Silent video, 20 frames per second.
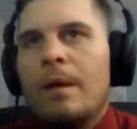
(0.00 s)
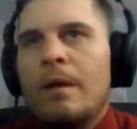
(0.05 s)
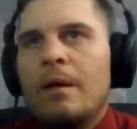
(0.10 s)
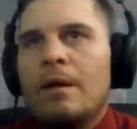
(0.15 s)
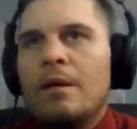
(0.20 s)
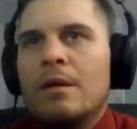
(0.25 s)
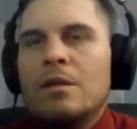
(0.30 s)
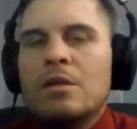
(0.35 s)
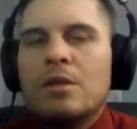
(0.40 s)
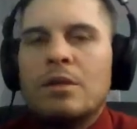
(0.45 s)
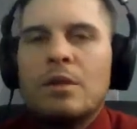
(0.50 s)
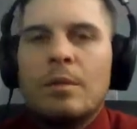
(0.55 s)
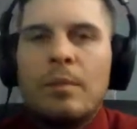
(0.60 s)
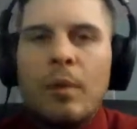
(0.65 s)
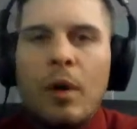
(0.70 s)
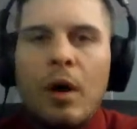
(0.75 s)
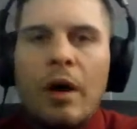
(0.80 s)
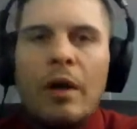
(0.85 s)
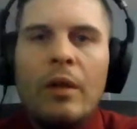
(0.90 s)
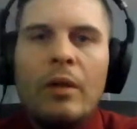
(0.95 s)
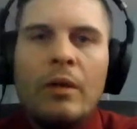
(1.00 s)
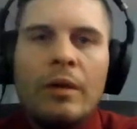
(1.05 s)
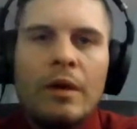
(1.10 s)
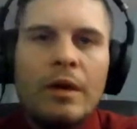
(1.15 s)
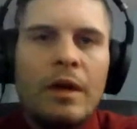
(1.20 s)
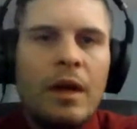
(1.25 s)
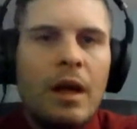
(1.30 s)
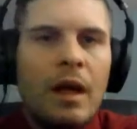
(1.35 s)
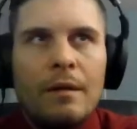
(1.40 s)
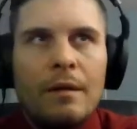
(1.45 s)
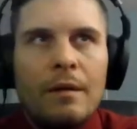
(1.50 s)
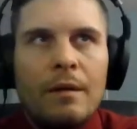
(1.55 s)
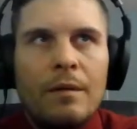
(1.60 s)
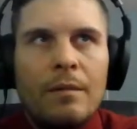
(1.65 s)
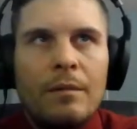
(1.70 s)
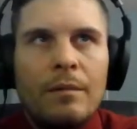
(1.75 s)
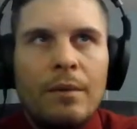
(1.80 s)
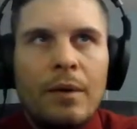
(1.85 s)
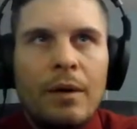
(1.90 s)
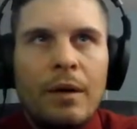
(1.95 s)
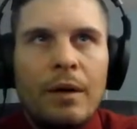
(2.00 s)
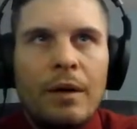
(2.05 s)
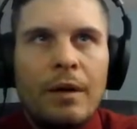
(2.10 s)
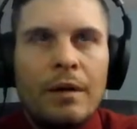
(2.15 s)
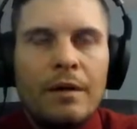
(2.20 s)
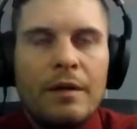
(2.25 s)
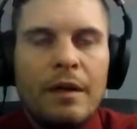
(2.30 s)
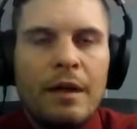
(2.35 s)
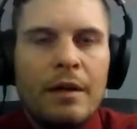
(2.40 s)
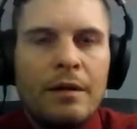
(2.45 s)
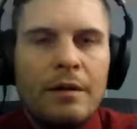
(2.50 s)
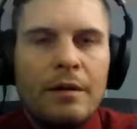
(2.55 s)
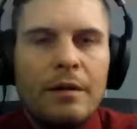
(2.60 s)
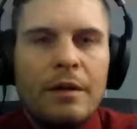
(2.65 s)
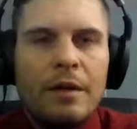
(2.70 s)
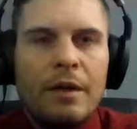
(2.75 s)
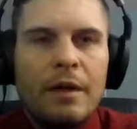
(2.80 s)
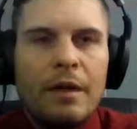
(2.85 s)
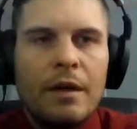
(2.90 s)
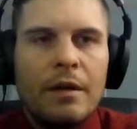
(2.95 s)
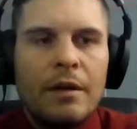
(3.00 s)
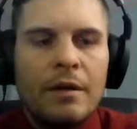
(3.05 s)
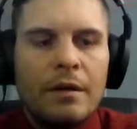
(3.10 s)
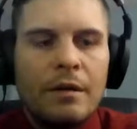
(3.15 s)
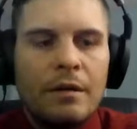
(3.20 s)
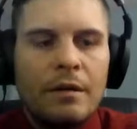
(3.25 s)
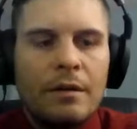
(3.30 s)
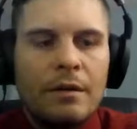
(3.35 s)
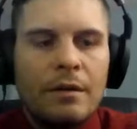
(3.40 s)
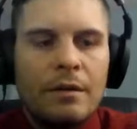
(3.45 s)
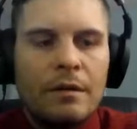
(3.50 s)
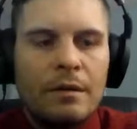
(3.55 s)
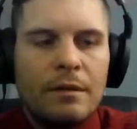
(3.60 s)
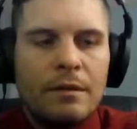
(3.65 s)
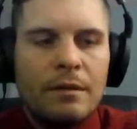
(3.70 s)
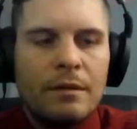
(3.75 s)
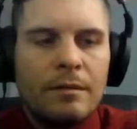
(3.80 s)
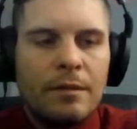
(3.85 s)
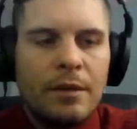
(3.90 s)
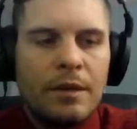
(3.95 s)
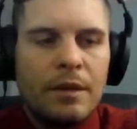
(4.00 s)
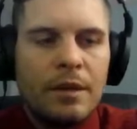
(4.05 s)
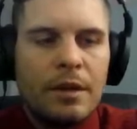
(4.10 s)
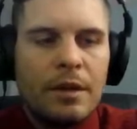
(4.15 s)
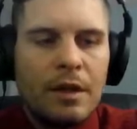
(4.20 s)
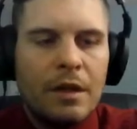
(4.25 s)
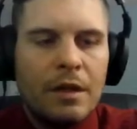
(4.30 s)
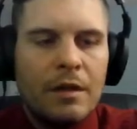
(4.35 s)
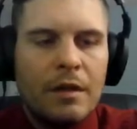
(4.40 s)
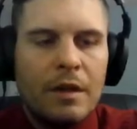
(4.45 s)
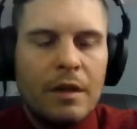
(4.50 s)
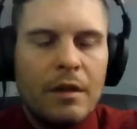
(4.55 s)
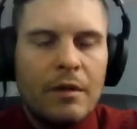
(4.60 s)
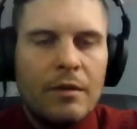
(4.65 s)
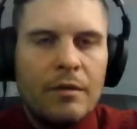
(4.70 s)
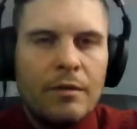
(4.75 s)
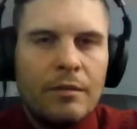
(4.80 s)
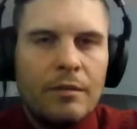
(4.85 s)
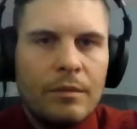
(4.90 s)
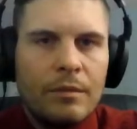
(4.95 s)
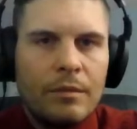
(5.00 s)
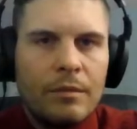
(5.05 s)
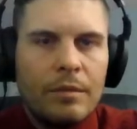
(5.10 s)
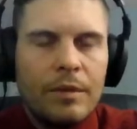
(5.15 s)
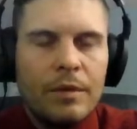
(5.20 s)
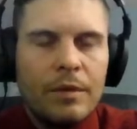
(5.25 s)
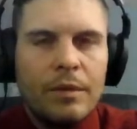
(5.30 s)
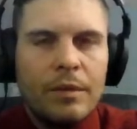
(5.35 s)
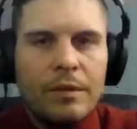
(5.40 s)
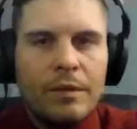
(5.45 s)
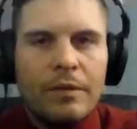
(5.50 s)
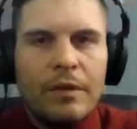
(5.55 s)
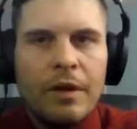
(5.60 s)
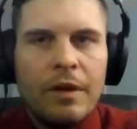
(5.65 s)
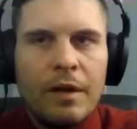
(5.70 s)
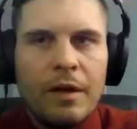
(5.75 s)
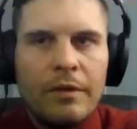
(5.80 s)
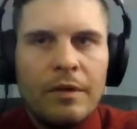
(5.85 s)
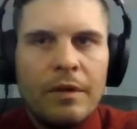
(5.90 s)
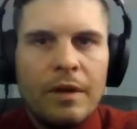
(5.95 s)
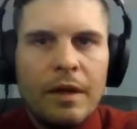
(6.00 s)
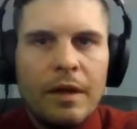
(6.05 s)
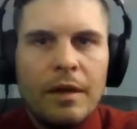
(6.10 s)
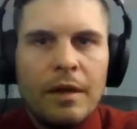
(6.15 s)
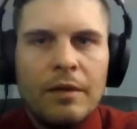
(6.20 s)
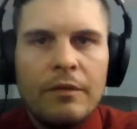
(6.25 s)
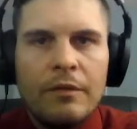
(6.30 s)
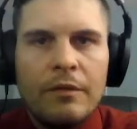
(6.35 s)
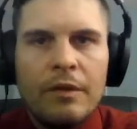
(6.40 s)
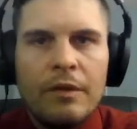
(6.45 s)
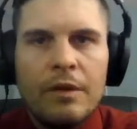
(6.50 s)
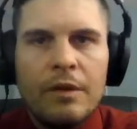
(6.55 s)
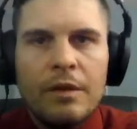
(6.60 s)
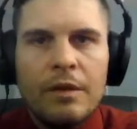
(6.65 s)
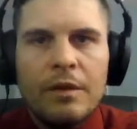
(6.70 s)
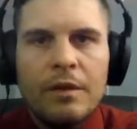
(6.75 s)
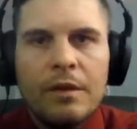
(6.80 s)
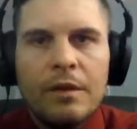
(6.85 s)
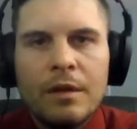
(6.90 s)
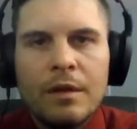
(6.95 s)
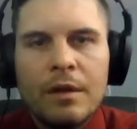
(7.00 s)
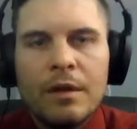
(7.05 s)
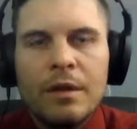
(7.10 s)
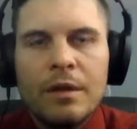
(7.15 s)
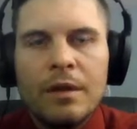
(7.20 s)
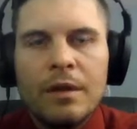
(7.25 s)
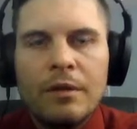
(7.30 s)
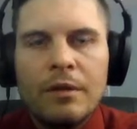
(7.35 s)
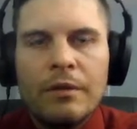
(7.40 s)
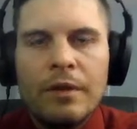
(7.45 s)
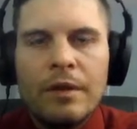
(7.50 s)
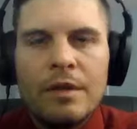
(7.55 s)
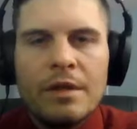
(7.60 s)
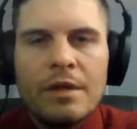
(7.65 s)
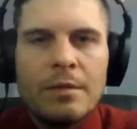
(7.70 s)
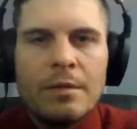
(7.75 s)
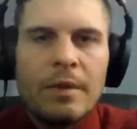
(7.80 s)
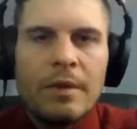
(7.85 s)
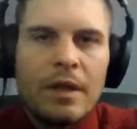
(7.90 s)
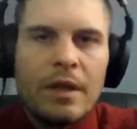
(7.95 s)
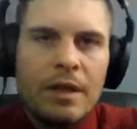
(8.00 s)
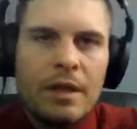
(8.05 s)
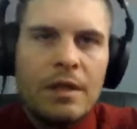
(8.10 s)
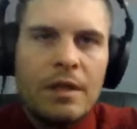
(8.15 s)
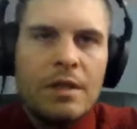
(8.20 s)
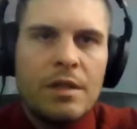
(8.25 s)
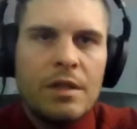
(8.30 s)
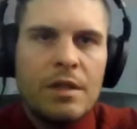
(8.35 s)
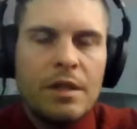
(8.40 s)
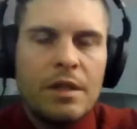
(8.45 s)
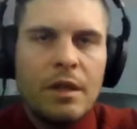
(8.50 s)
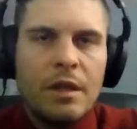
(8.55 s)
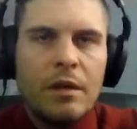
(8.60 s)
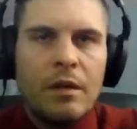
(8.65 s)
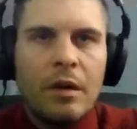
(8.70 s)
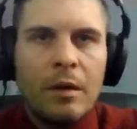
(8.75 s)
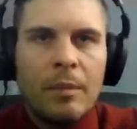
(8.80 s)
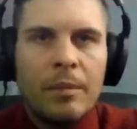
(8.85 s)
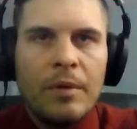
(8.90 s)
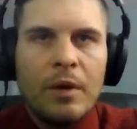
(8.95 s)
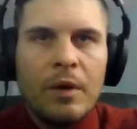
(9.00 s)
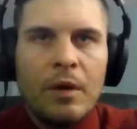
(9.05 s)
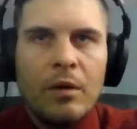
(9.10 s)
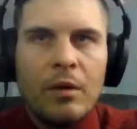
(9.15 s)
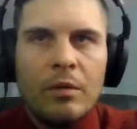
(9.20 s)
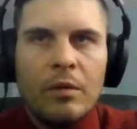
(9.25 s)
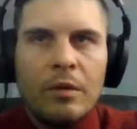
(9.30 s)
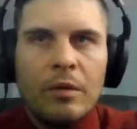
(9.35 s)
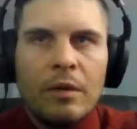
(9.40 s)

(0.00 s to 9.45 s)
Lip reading: So you're probably looking at probably like 10 grand. You can get it down between 5 and 10 if you can find somebody decent that'll help you out.